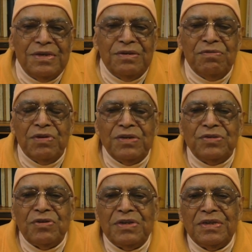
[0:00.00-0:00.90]

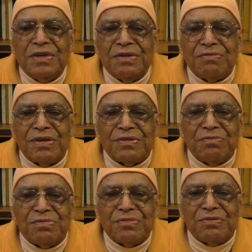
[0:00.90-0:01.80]
Eventually, after
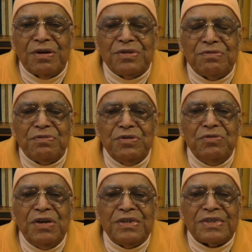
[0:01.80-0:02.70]
quite a few
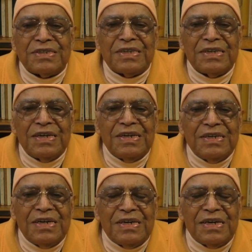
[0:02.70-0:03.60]
years,
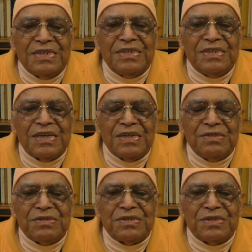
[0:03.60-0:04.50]
I
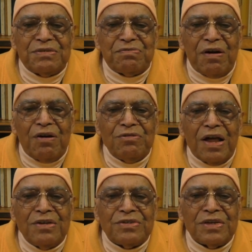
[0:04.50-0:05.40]
found
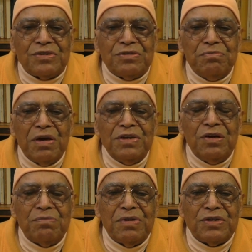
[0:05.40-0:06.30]
answers to many
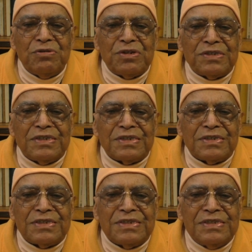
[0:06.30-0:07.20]
of my
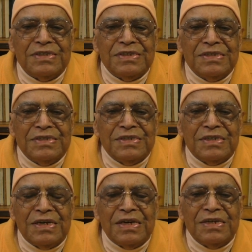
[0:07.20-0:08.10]
questions.
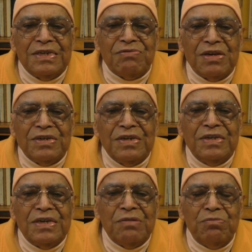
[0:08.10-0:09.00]
And by
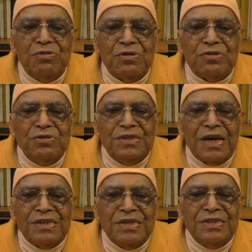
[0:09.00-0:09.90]
reading a book which
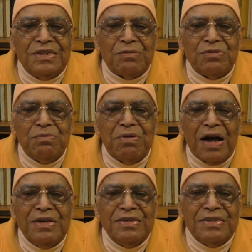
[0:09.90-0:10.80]
I didn't have to
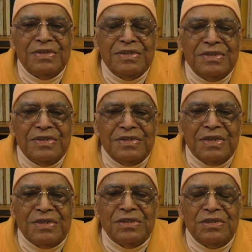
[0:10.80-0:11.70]
buy,
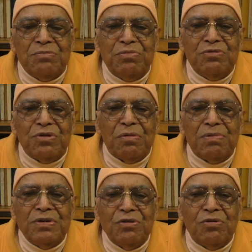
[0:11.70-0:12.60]
that is the book of
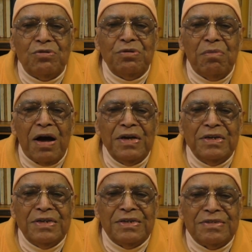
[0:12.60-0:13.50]
my own
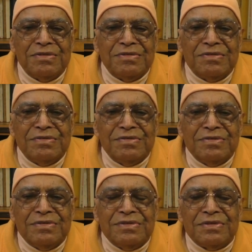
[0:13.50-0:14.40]
mind.
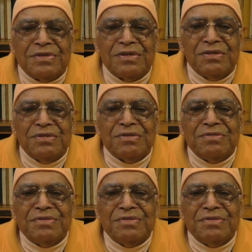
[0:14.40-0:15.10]
So